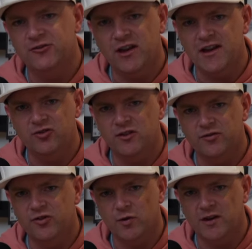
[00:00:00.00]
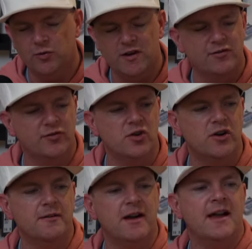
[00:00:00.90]
changing for
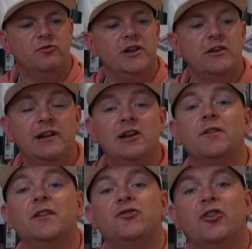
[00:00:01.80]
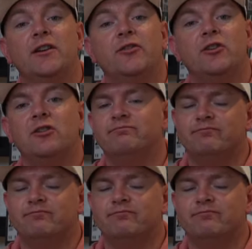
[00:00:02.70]
2024. Really, really love this driver.